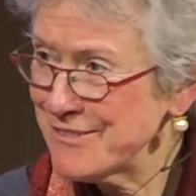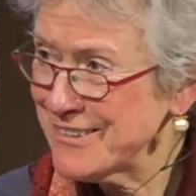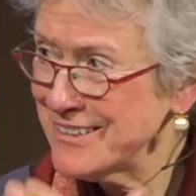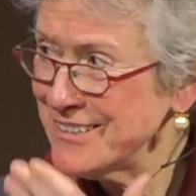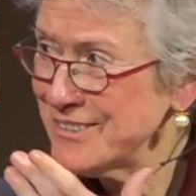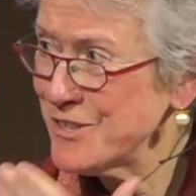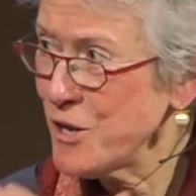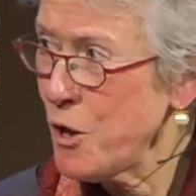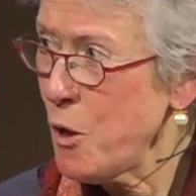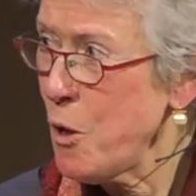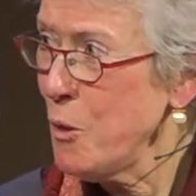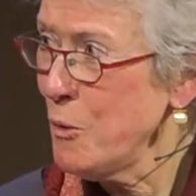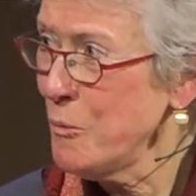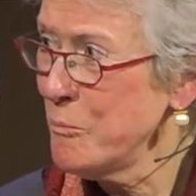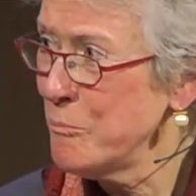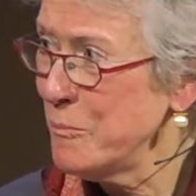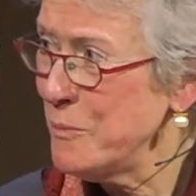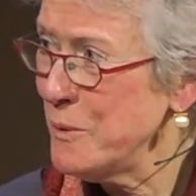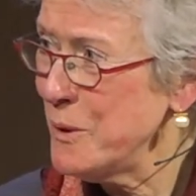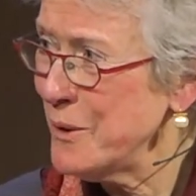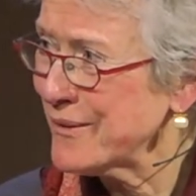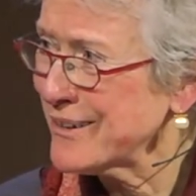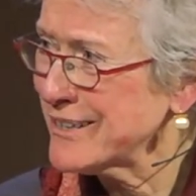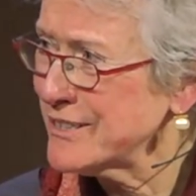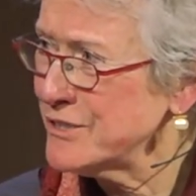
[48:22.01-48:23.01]
this whole
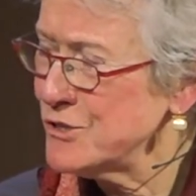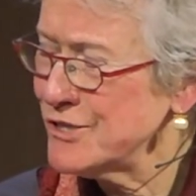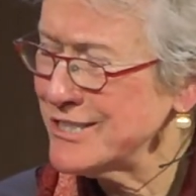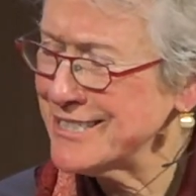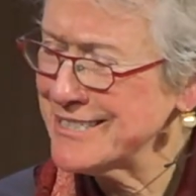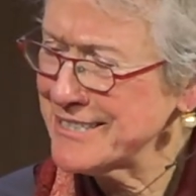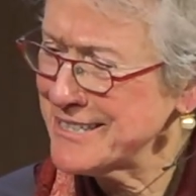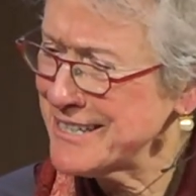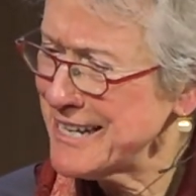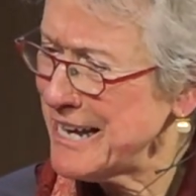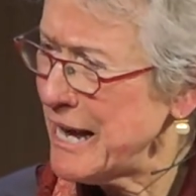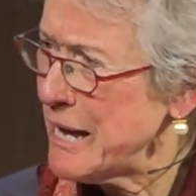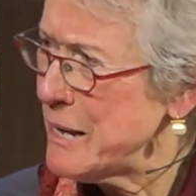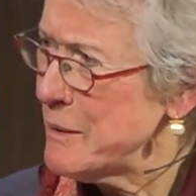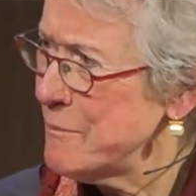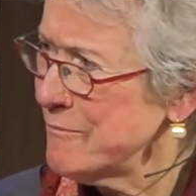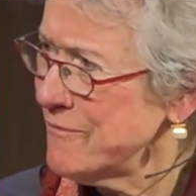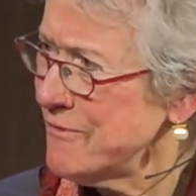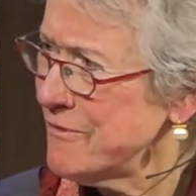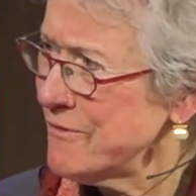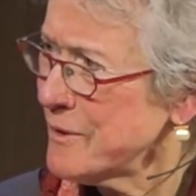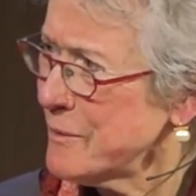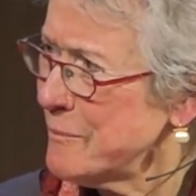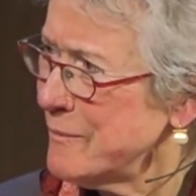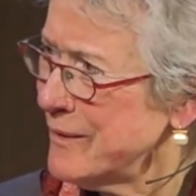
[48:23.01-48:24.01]
book just came
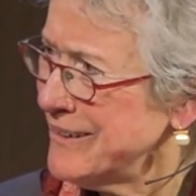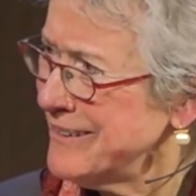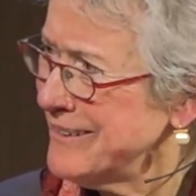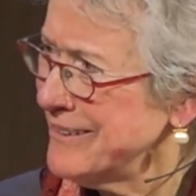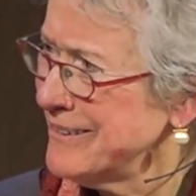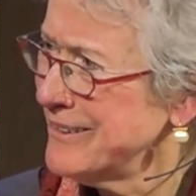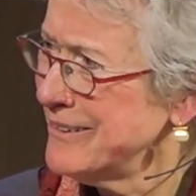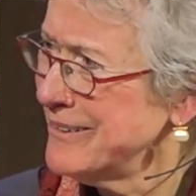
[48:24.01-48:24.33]
from a